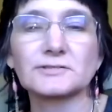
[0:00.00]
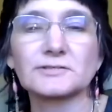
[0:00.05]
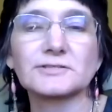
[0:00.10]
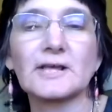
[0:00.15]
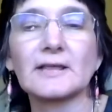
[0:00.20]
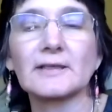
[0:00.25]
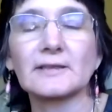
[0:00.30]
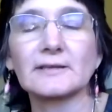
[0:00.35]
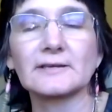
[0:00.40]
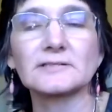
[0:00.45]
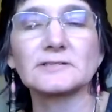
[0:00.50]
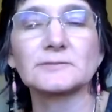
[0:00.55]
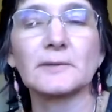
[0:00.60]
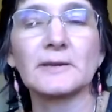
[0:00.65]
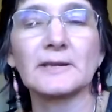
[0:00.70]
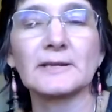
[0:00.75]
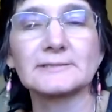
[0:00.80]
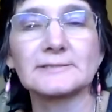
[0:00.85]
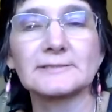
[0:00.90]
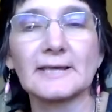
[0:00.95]
selling as
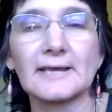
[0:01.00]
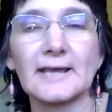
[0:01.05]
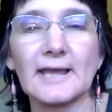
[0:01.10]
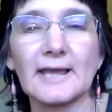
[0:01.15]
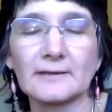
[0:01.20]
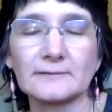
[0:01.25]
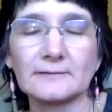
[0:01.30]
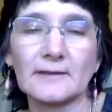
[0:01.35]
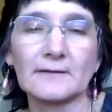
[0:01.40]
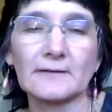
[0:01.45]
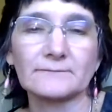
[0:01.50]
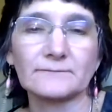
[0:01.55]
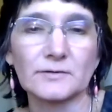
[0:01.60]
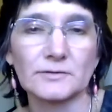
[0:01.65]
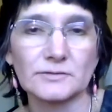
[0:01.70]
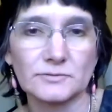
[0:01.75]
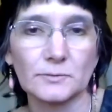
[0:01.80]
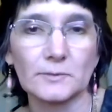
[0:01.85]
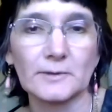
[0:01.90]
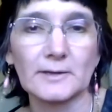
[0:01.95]
many as they can that
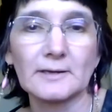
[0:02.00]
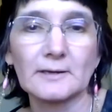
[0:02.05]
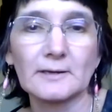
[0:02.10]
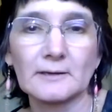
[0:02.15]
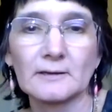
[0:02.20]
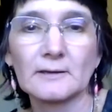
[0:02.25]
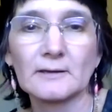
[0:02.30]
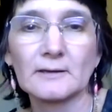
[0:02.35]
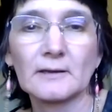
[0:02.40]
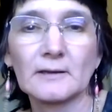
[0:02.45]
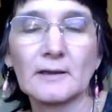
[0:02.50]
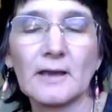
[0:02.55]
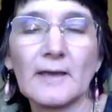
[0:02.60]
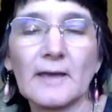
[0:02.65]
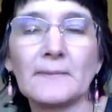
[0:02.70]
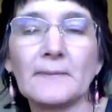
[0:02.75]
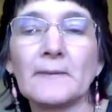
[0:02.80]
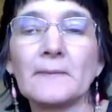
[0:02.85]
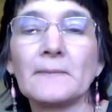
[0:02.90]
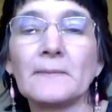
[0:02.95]
first week,
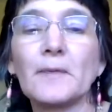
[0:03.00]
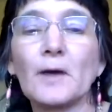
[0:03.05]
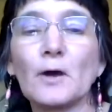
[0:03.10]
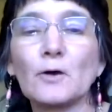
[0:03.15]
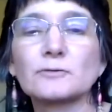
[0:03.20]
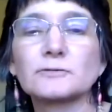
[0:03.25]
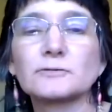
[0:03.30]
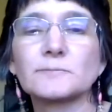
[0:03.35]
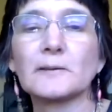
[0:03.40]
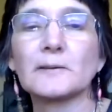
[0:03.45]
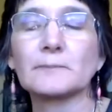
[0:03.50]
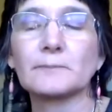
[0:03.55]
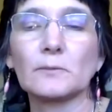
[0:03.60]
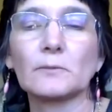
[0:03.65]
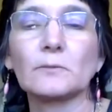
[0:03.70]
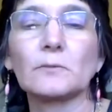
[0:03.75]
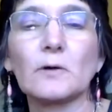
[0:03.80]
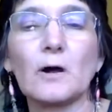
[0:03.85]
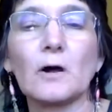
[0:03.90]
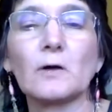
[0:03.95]
and then those
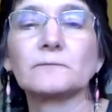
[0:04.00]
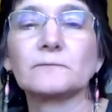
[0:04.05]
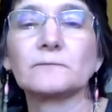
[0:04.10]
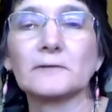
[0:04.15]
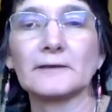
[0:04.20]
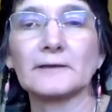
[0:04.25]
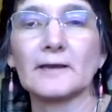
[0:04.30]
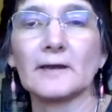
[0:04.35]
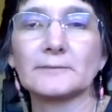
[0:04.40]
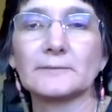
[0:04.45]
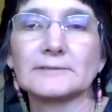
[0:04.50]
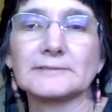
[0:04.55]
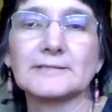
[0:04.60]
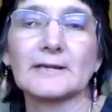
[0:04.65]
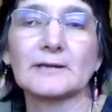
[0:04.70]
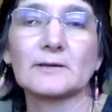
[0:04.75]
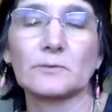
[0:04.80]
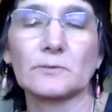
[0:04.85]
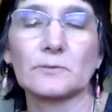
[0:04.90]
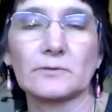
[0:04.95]
people will hopefully go and
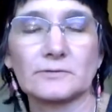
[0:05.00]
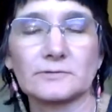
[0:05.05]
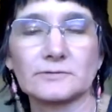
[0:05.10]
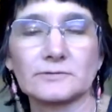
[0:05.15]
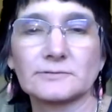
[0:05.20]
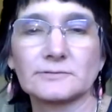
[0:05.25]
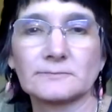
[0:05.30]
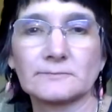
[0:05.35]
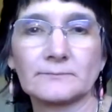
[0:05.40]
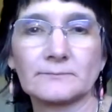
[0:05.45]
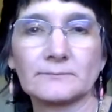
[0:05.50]
take orders.